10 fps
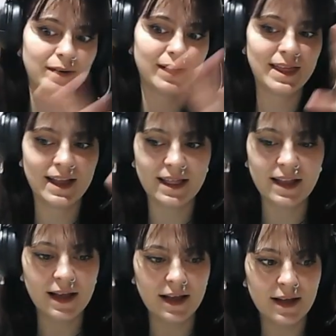and then
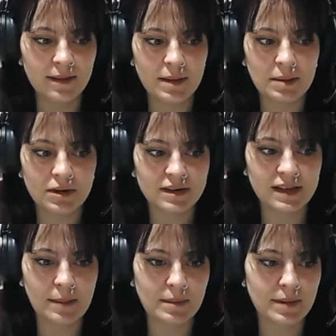people are
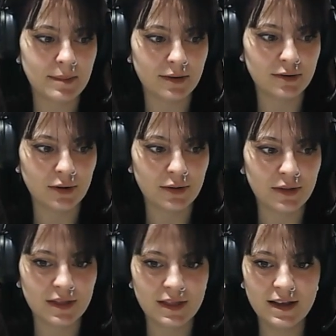slapping people. So
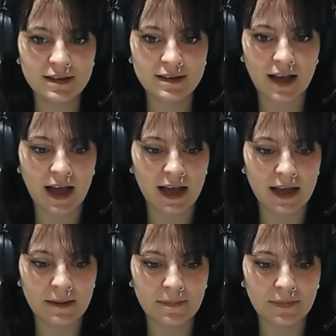this
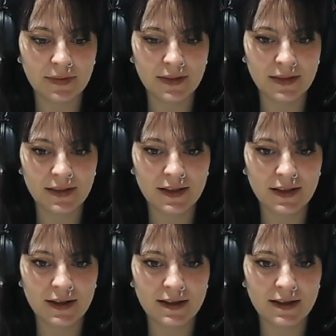guy is